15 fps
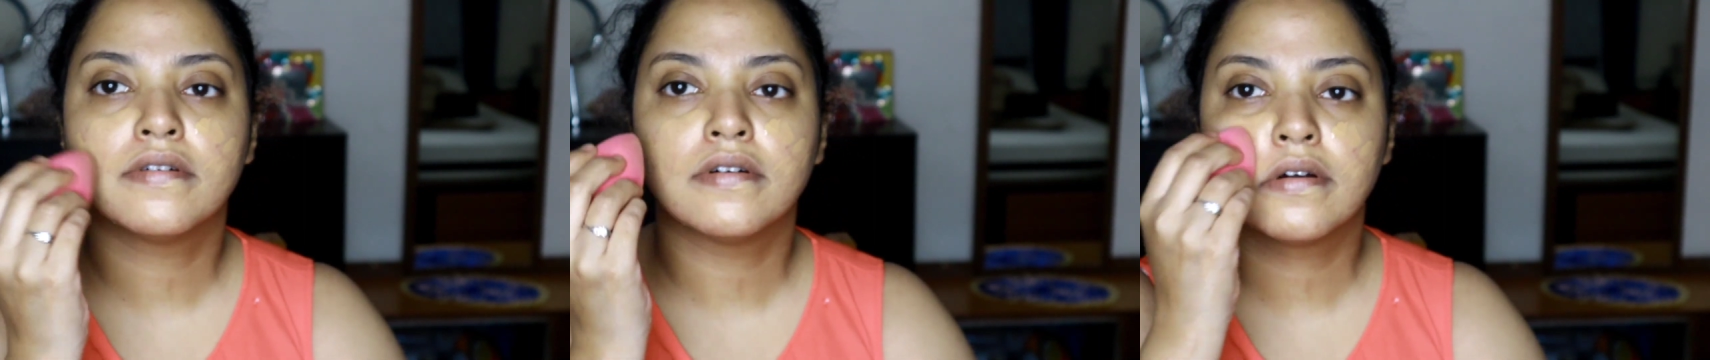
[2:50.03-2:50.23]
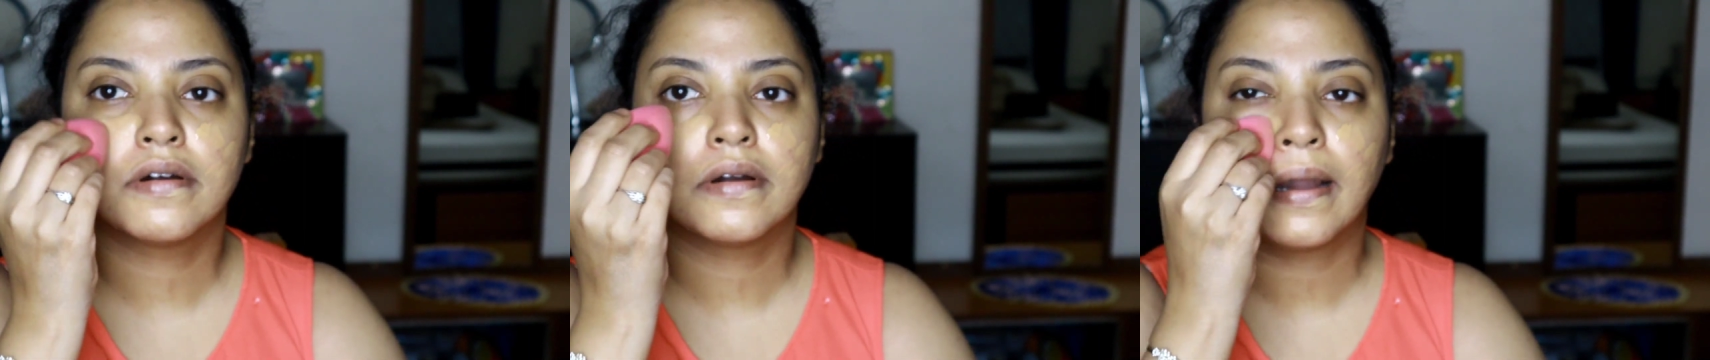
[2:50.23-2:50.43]

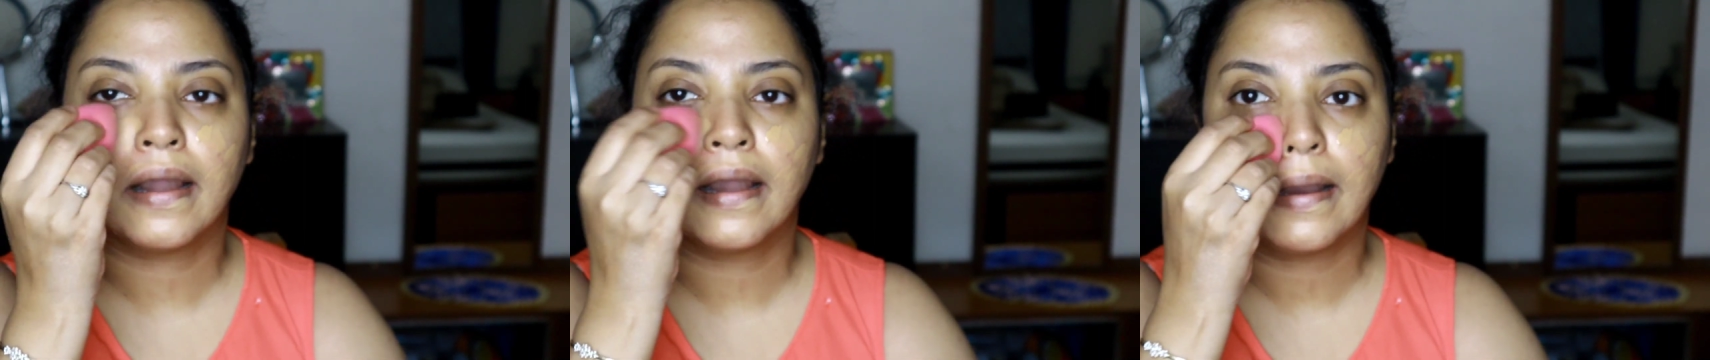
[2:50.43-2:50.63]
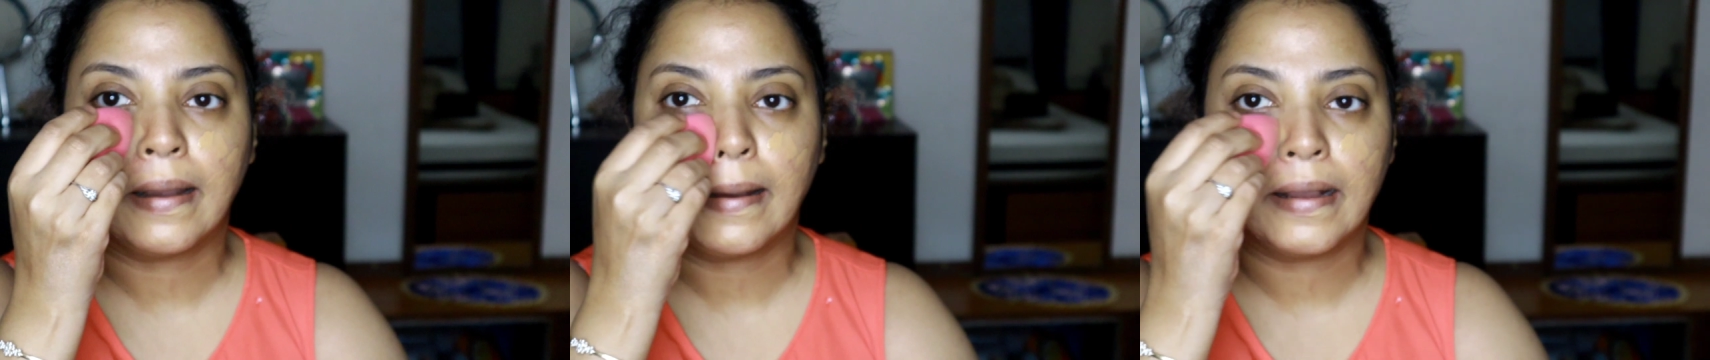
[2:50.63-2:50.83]
Just
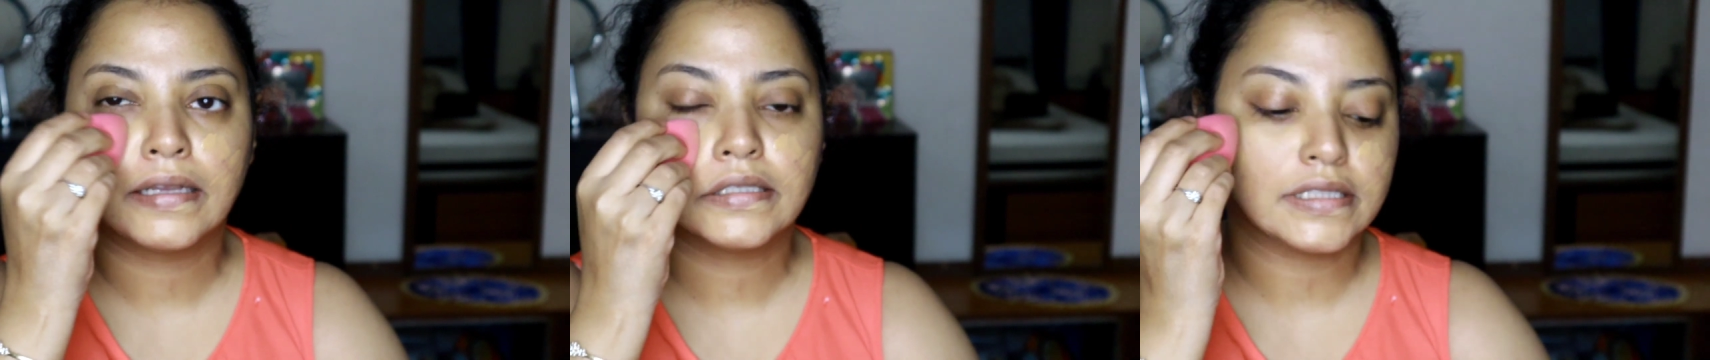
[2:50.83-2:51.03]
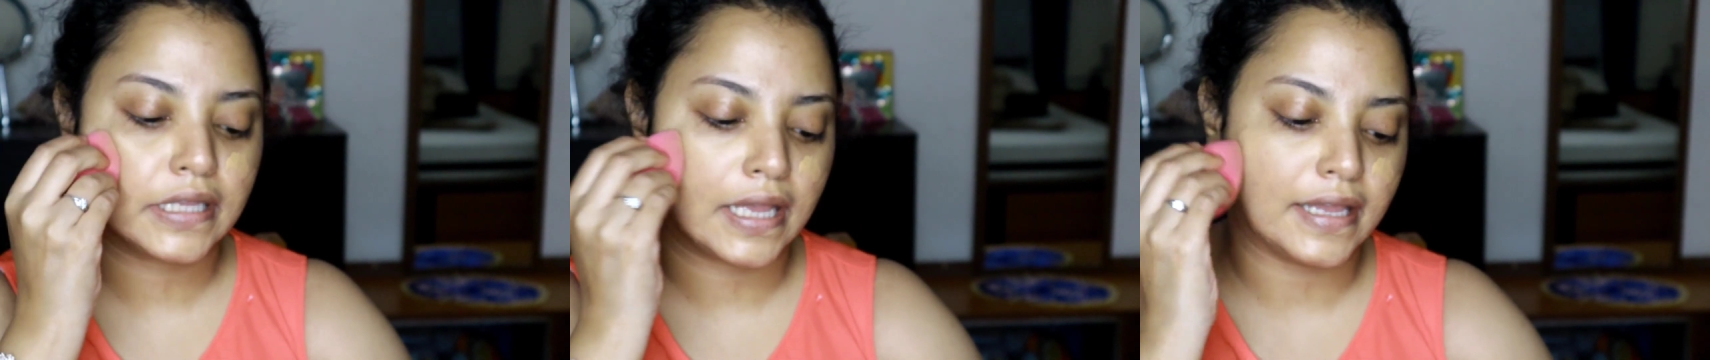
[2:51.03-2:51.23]
looks
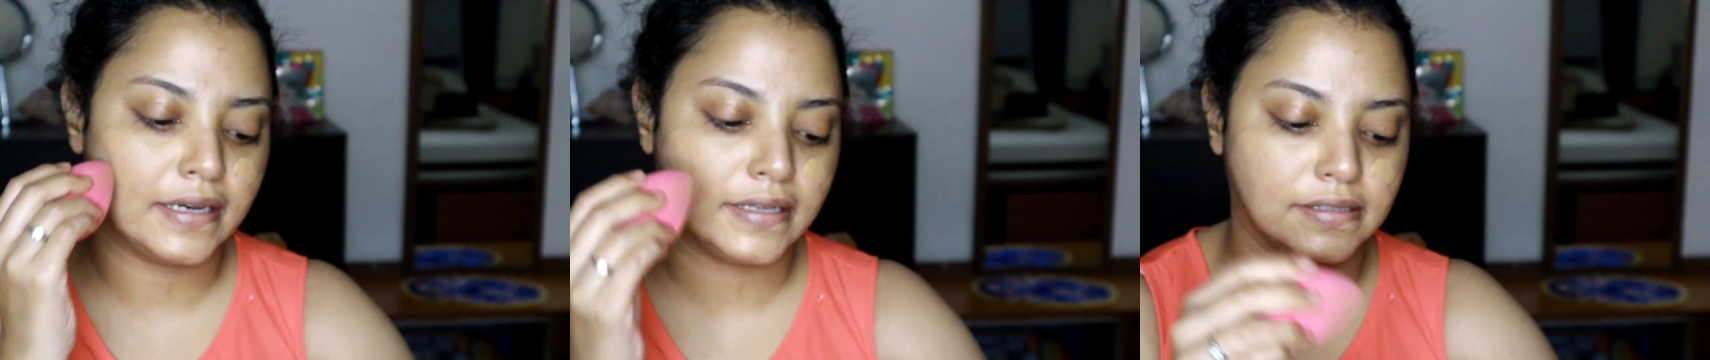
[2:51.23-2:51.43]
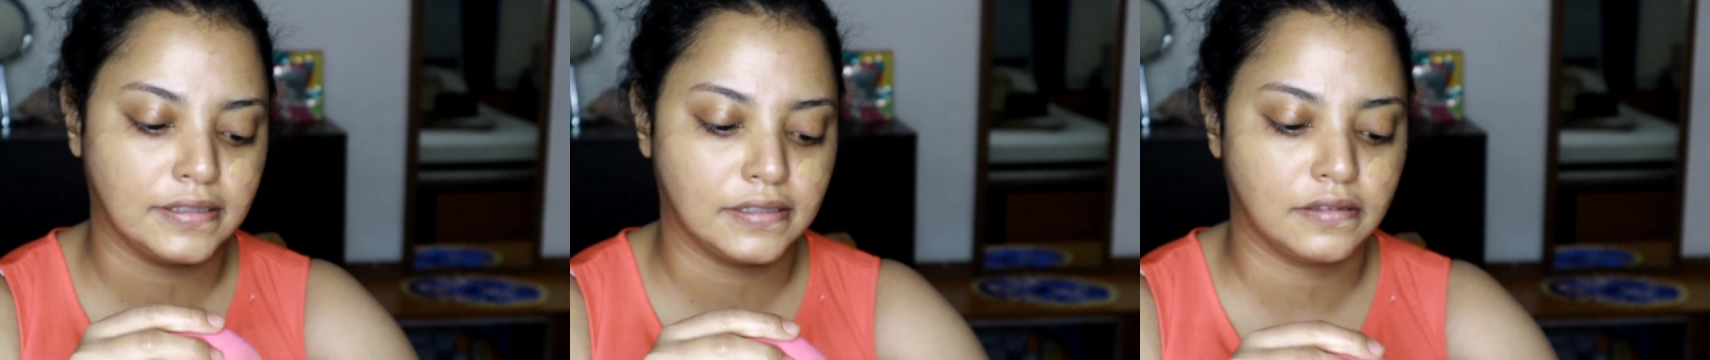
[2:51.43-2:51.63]
so
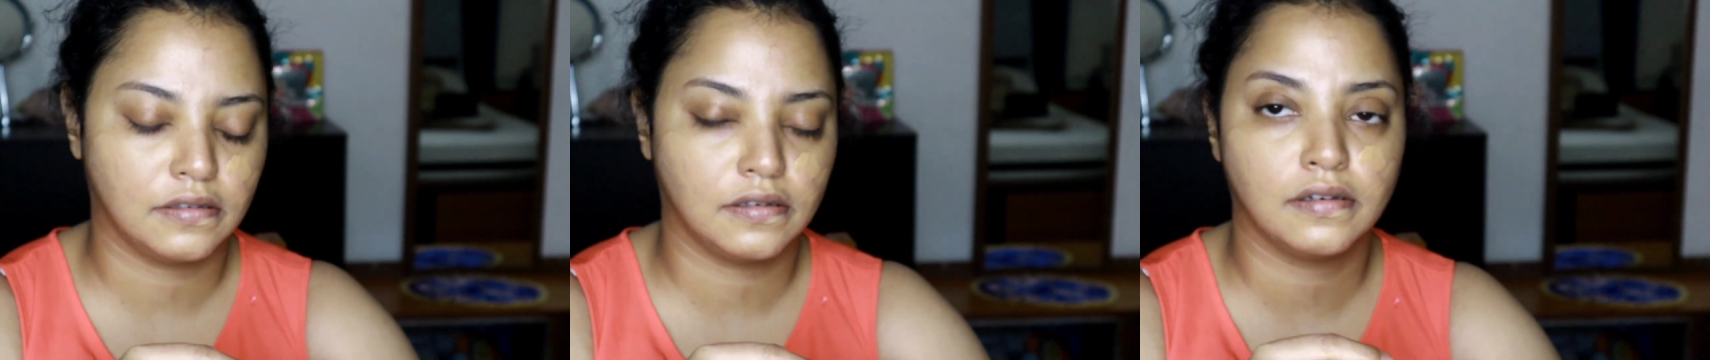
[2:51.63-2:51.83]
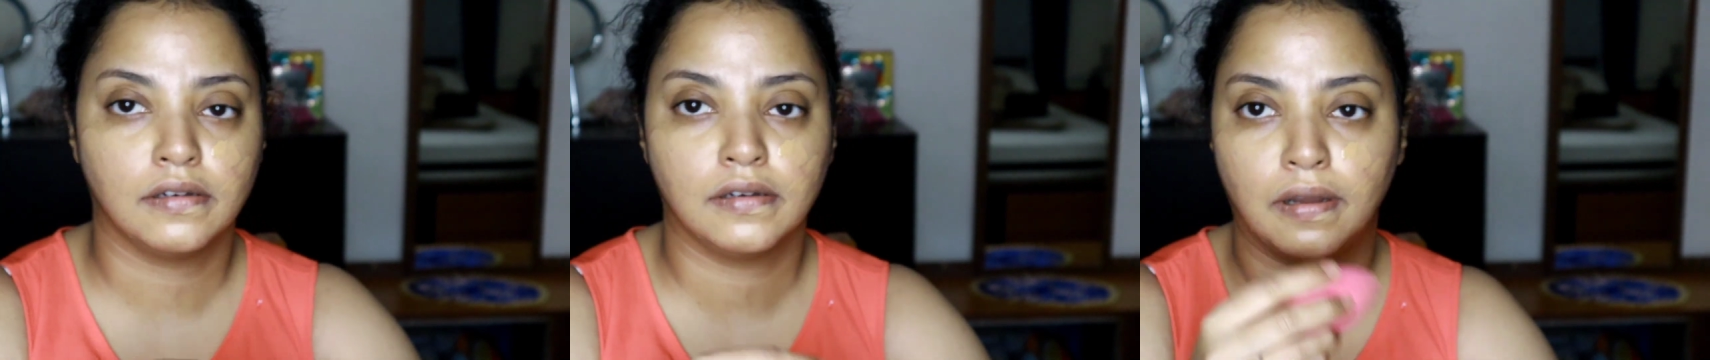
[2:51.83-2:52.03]
natural on the
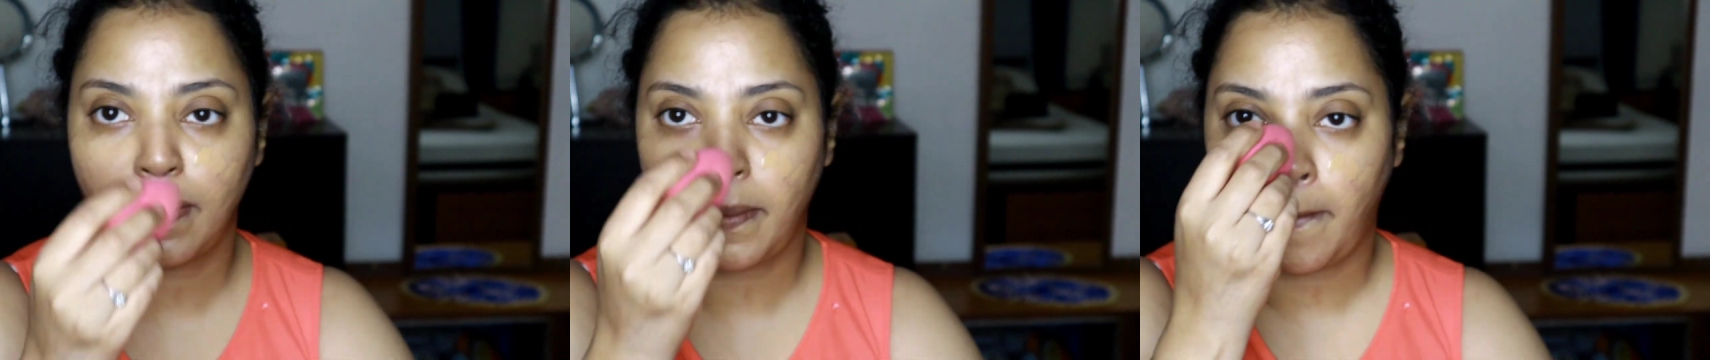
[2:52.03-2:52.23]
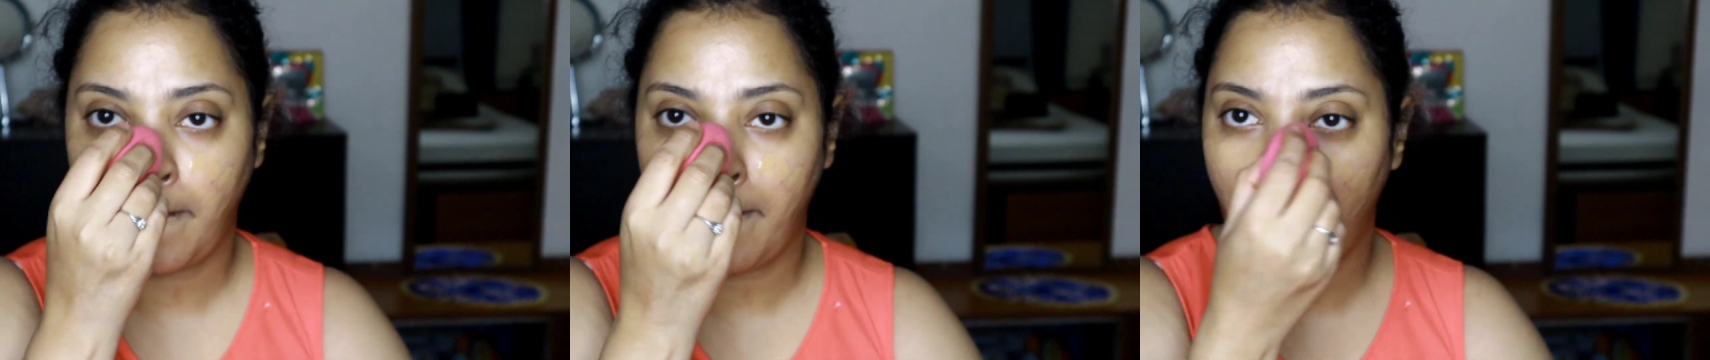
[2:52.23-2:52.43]
skin.